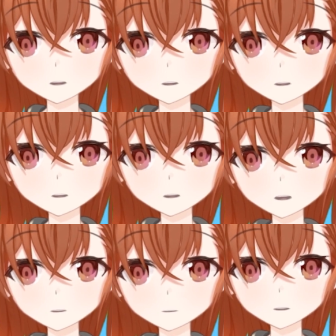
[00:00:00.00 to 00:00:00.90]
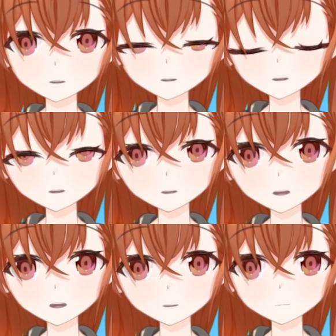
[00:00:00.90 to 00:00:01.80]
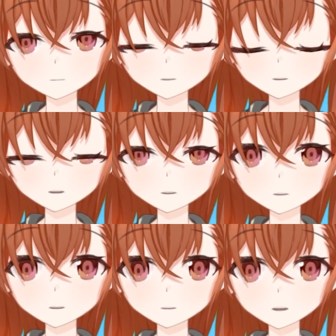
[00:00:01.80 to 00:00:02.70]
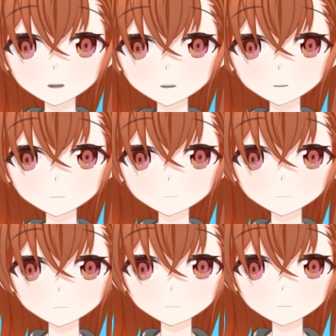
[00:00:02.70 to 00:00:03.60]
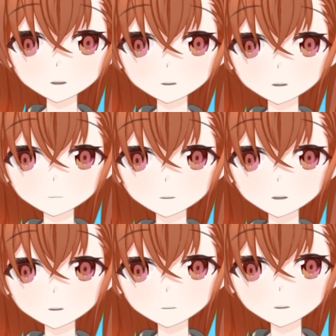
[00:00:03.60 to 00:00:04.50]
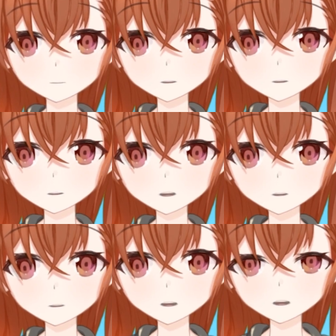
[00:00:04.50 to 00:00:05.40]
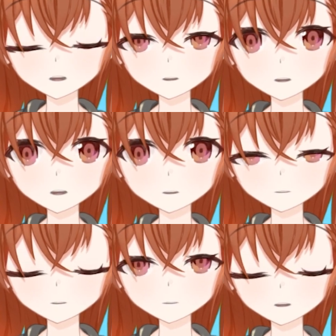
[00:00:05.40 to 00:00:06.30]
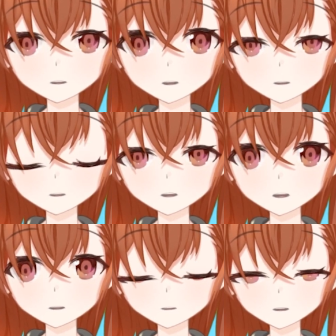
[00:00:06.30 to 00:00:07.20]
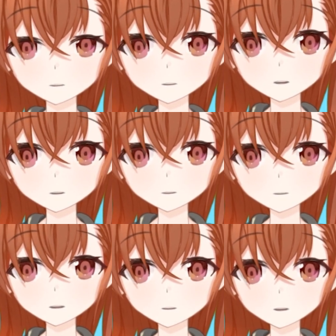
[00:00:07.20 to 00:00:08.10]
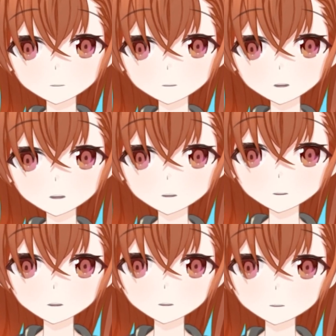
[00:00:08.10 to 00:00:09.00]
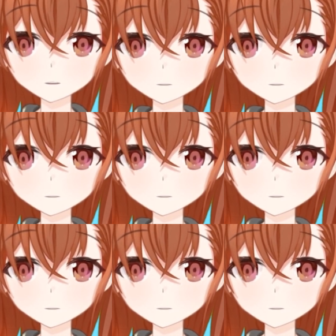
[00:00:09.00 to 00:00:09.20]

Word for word: done well. So when I see it done right, it makes me want to let people know this genre has a lot more potential than power fantasies for horny teens.